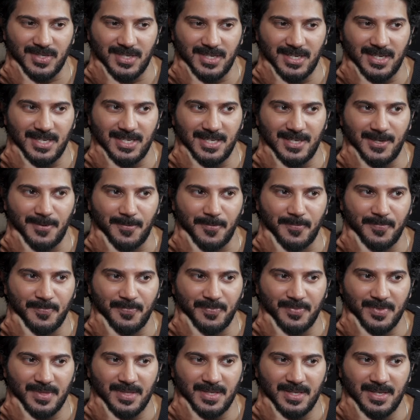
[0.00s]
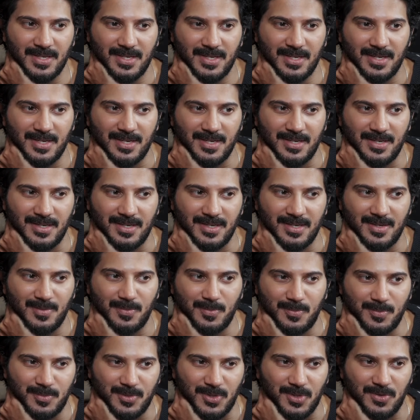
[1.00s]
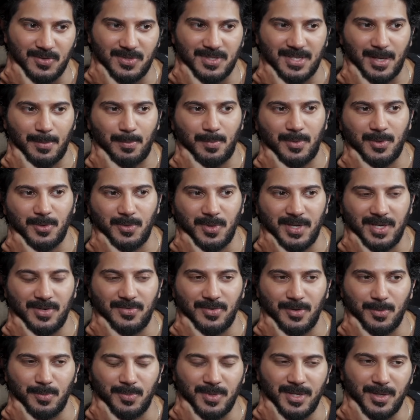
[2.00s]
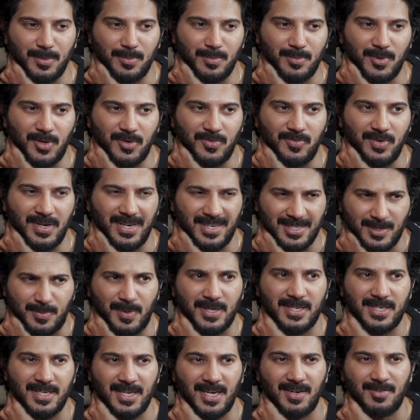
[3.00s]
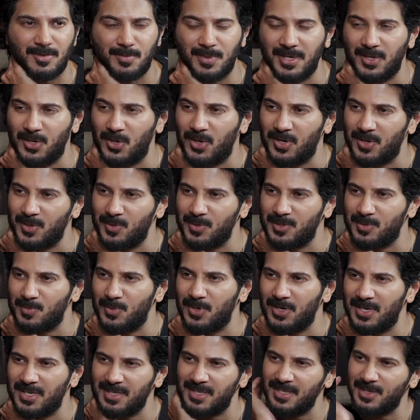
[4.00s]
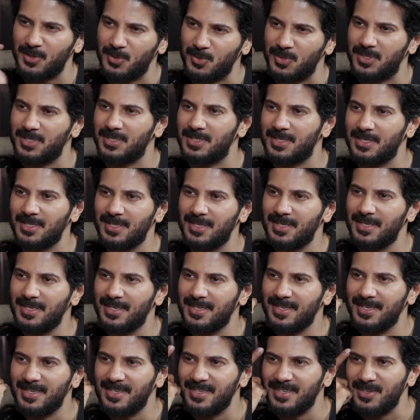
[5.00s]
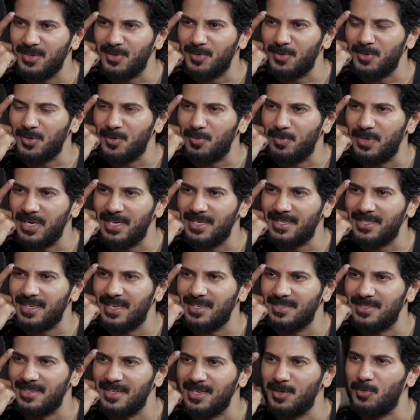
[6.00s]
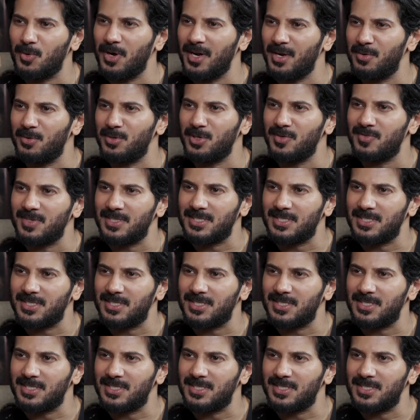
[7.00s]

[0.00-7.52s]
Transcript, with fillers: really sort of stepped away from them of late, especially after my daughter was born. I think your brain just gets rewired when you have